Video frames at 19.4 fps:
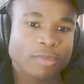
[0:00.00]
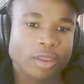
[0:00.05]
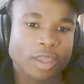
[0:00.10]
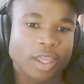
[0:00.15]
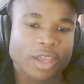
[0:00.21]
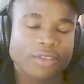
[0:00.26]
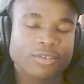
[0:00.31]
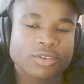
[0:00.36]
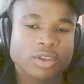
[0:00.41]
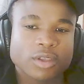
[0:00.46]

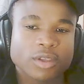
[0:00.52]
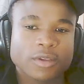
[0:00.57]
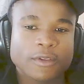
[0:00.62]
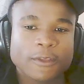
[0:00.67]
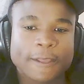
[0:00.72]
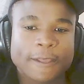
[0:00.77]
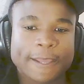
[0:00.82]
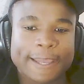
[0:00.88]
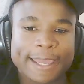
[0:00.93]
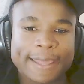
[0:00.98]
Yes.
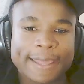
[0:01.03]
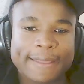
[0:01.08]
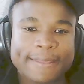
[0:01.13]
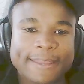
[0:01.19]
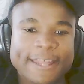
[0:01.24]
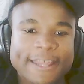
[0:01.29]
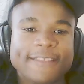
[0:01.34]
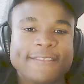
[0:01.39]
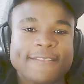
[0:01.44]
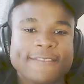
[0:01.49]
And
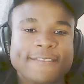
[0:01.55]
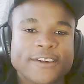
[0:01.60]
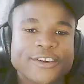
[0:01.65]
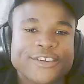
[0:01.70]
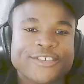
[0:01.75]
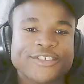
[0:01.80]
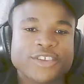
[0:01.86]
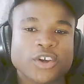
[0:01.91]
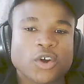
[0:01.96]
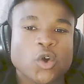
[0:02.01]
then
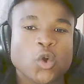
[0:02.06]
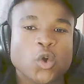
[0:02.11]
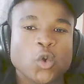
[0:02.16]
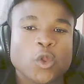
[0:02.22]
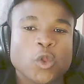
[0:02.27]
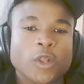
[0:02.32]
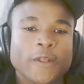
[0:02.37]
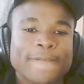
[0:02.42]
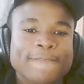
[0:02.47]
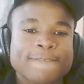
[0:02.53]
there's a
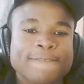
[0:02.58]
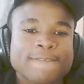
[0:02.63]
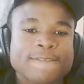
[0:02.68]
whole